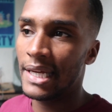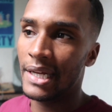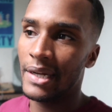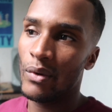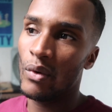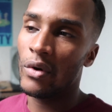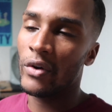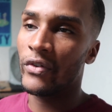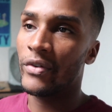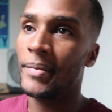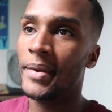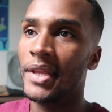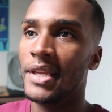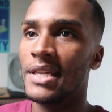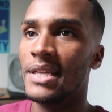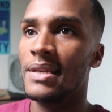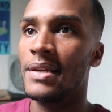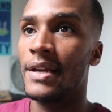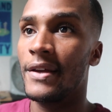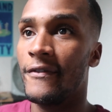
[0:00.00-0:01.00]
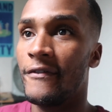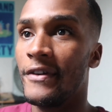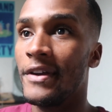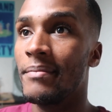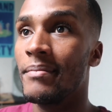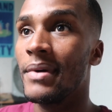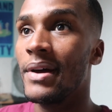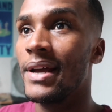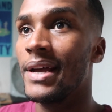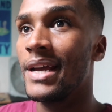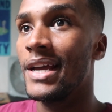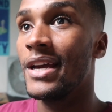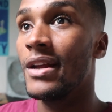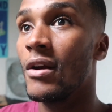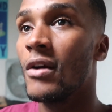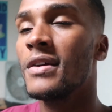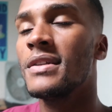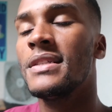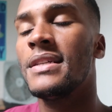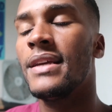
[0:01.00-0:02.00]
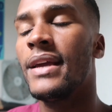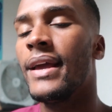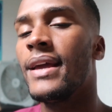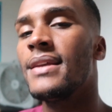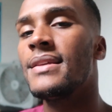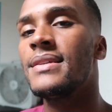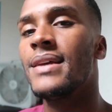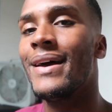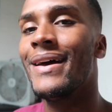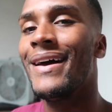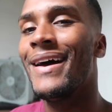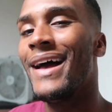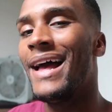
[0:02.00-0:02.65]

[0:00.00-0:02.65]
in order for me to fit my NRCAs,